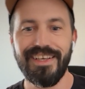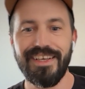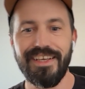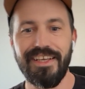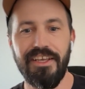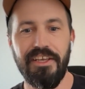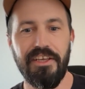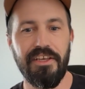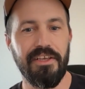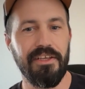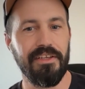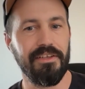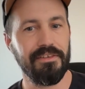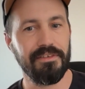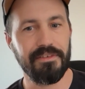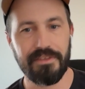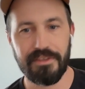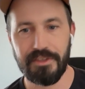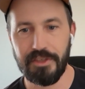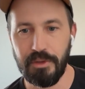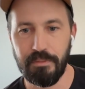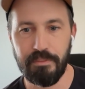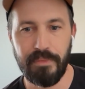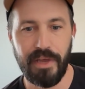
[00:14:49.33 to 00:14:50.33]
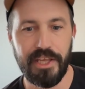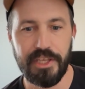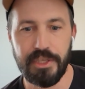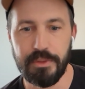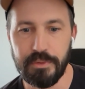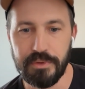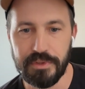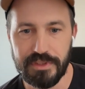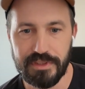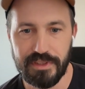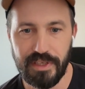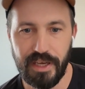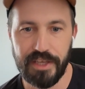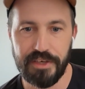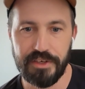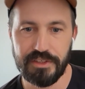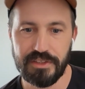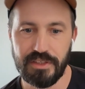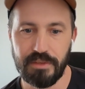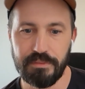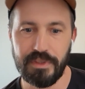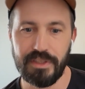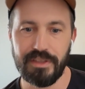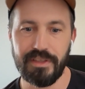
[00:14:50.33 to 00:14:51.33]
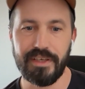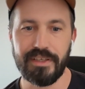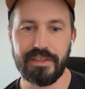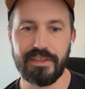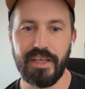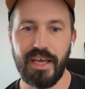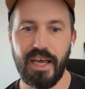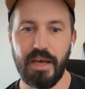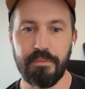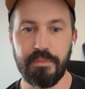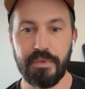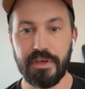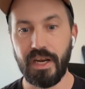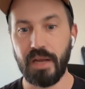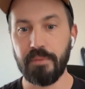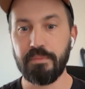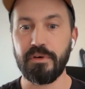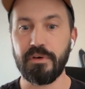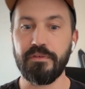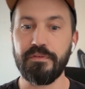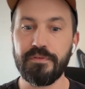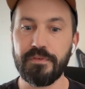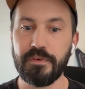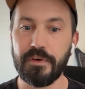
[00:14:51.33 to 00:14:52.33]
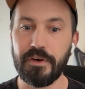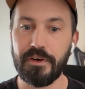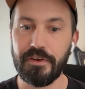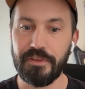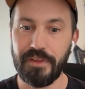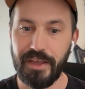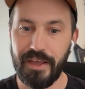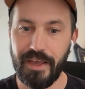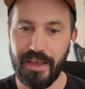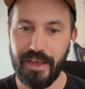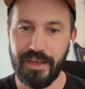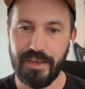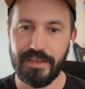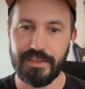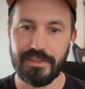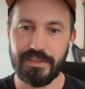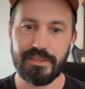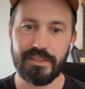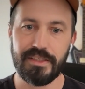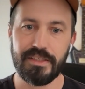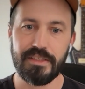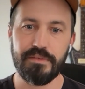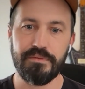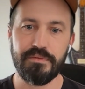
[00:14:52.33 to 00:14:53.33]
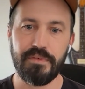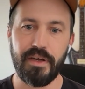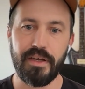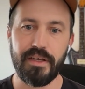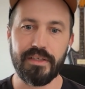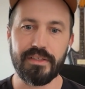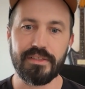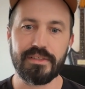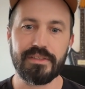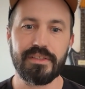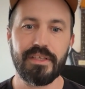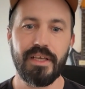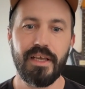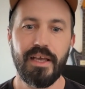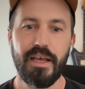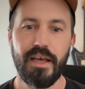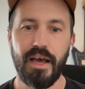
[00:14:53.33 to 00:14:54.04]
in, manual sign or something like that, but I prefer the AAC device.